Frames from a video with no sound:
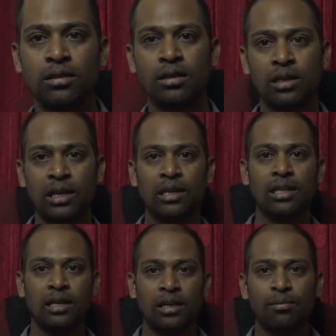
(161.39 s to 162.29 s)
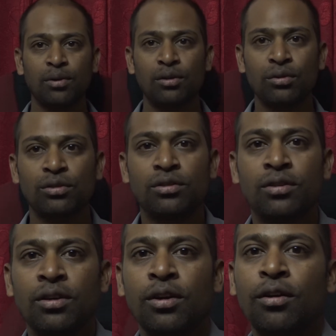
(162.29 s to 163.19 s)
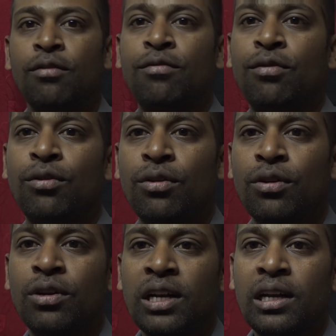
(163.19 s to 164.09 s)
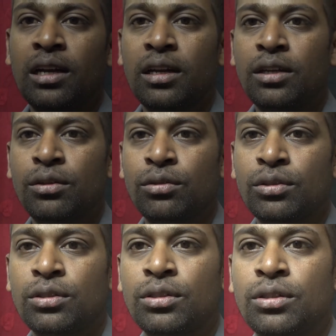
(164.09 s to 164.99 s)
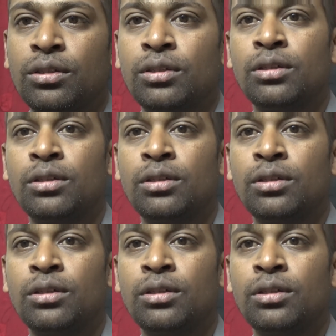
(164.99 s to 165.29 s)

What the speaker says: a kit that can be used for regular use.